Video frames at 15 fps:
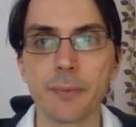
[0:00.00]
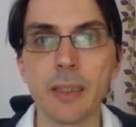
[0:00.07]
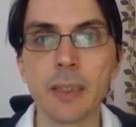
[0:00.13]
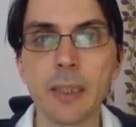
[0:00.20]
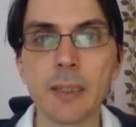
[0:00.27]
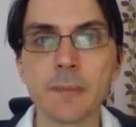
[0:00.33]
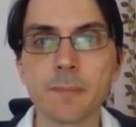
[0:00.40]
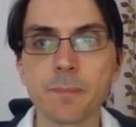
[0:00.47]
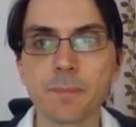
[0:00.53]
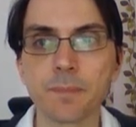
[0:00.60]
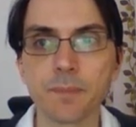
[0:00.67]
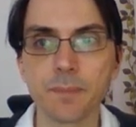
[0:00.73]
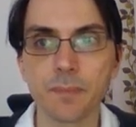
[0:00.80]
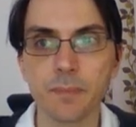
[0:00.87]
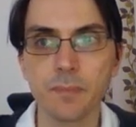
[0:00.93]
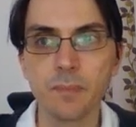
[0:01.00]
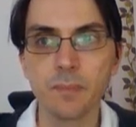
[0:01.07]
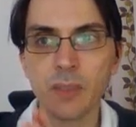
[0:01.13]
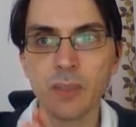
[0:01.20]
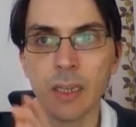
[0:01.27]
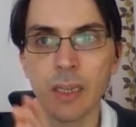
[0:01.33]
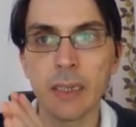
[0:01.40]
uh,
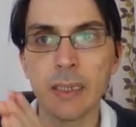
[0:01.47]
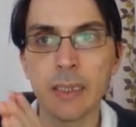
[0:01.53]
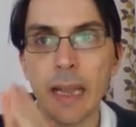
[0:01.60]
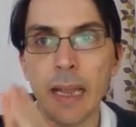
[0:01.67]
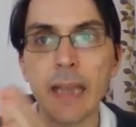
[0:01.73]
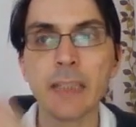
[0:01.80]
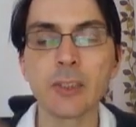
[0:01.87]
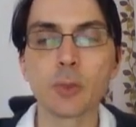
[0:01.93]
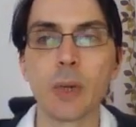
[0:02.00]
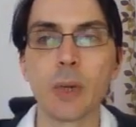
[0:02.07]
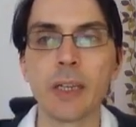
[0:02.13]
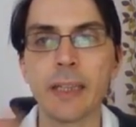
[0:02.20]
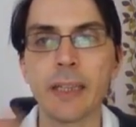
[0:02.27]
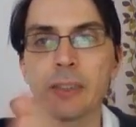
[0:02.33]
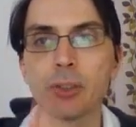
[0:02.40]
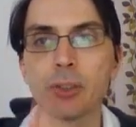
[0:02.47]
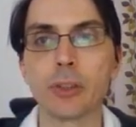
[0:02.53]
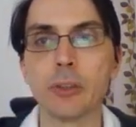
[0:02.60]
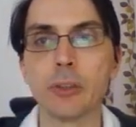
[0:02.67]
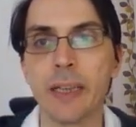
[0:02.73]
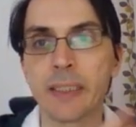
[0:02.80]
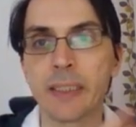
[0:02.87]
x1, x2,
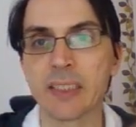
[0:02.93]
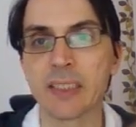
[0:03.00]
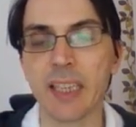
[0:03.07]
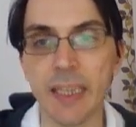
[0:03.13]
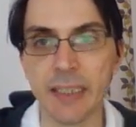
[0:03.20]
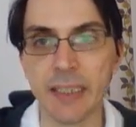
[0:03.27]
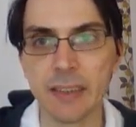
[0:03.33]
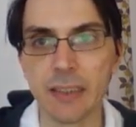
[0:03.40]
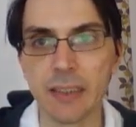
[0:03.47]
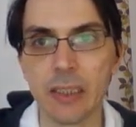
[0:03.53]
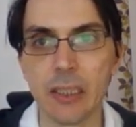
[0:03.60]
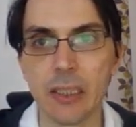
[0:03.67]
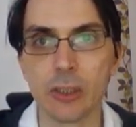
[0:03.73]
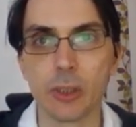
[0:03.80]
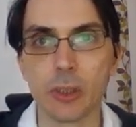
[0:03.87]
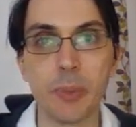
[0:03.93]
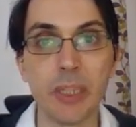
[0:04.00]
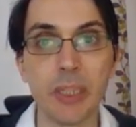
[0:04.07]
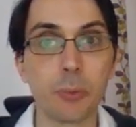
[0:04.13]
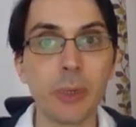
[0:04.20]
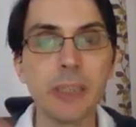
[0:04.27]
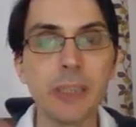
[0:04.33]
xn to be
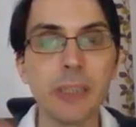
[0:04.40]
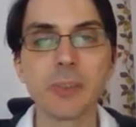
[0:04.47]
a random